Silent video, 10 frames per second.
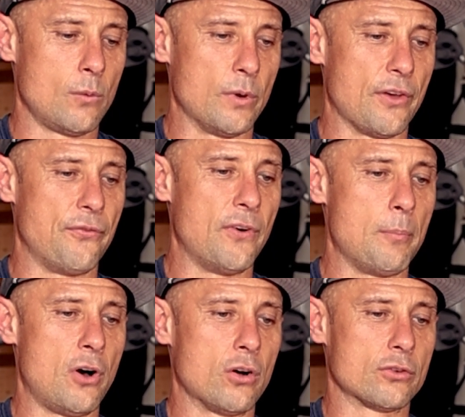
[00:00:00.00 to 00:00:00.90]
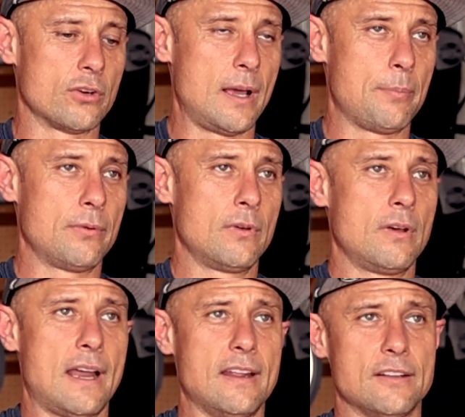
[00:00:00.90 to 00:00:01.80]
with a football grip,
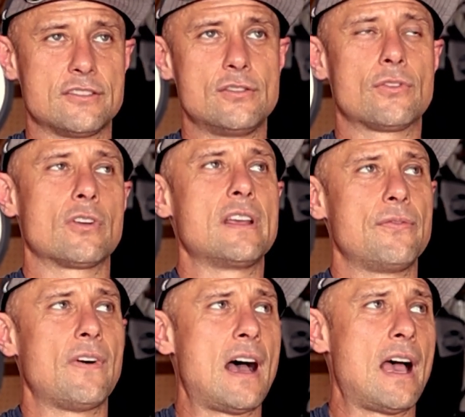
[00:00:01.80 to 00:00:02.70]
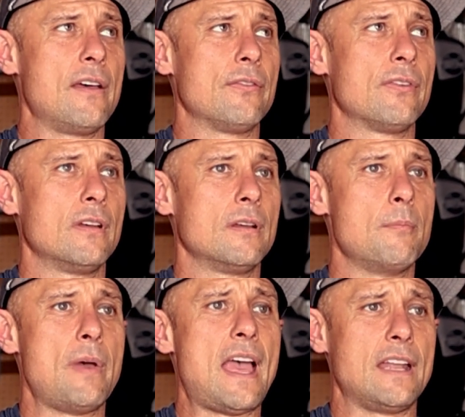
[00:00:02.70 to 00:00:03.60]
I did a 235
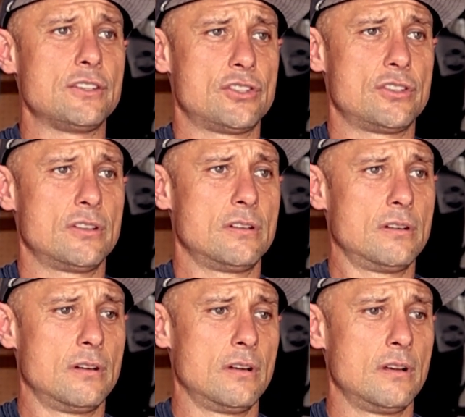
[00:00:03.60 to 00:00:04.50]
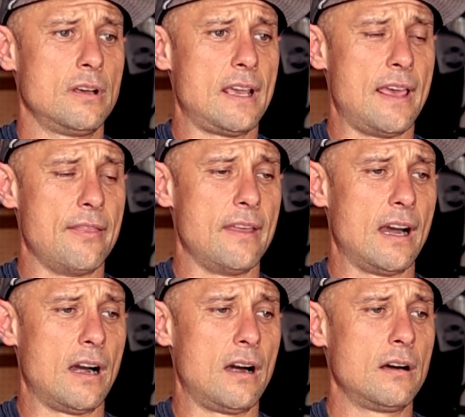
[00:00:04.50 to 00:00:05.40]
bench in
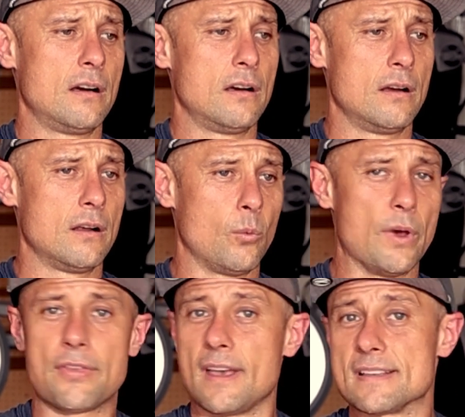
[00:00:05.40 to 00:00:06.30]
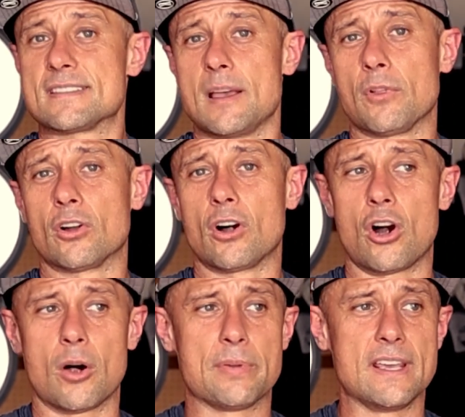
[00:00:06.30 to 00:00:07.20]
there with a similar
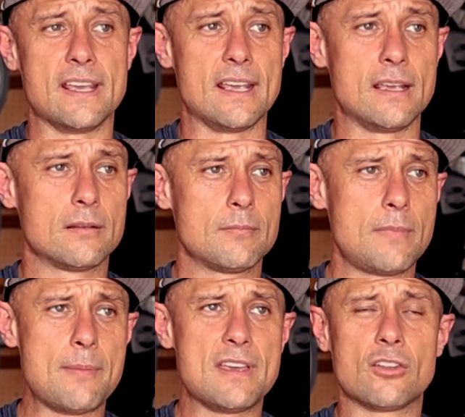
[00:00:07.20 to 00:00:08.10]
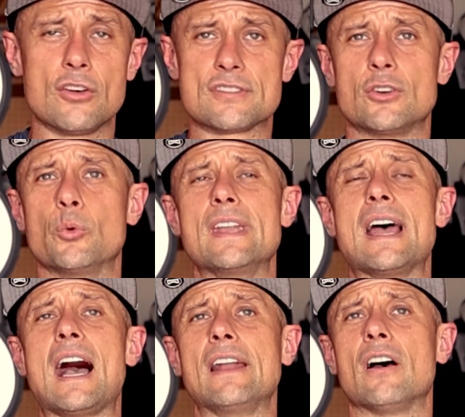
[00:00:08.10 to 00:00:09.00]
RPE, maybe closer to a
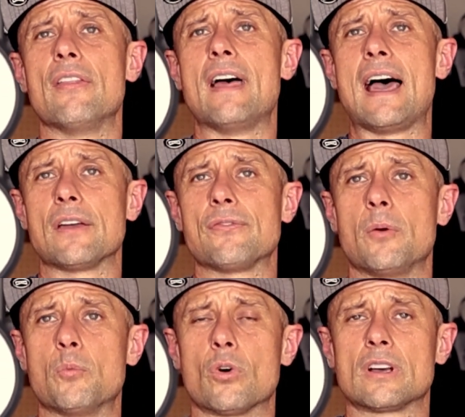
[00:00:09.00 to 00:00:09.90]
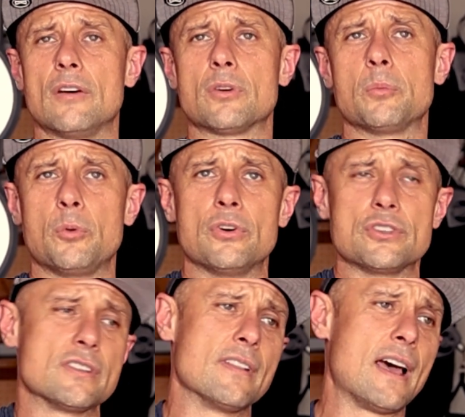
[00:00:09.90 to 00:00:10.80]
9 on that. I felt more comfortable
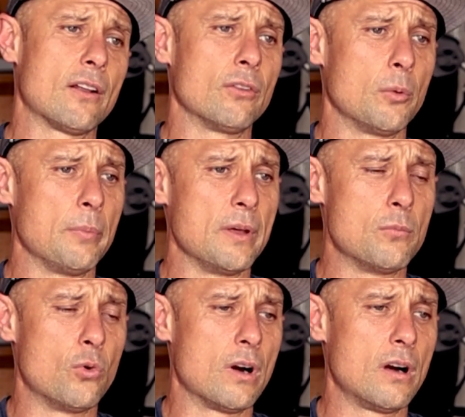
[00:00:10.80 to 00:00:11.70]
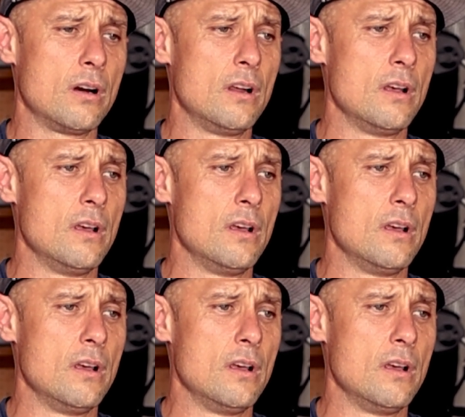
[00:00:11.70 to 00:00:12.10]
pushing that a little bit more.